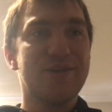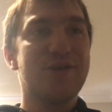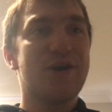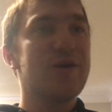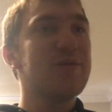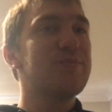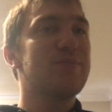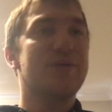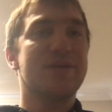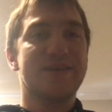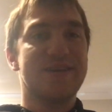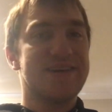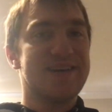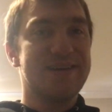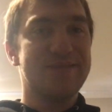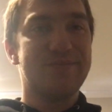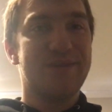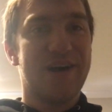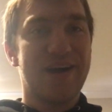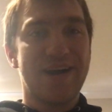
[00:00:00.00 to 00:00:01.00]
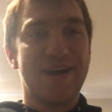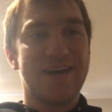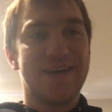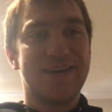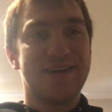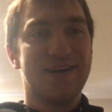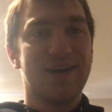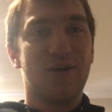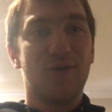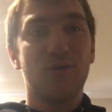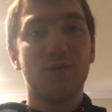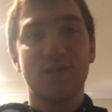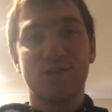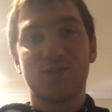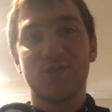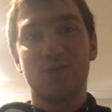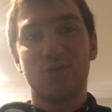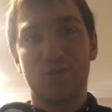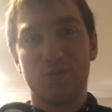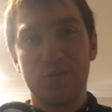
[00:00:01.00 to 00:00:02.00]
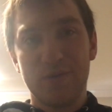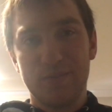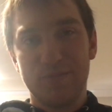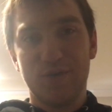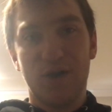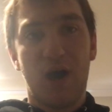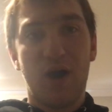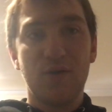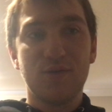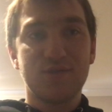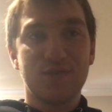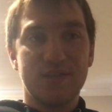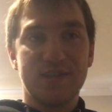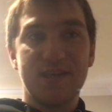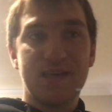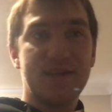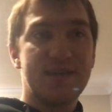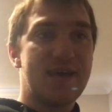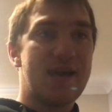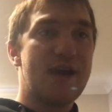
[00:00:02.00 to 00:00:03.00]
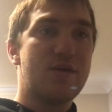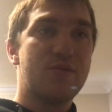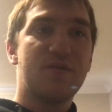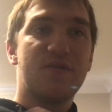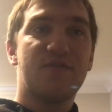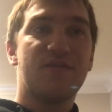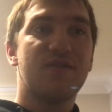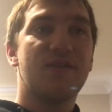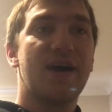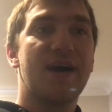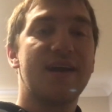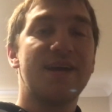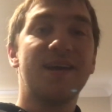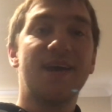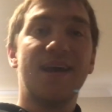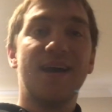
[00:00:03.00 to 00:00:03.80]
nobody in my auditorium, I was only there with like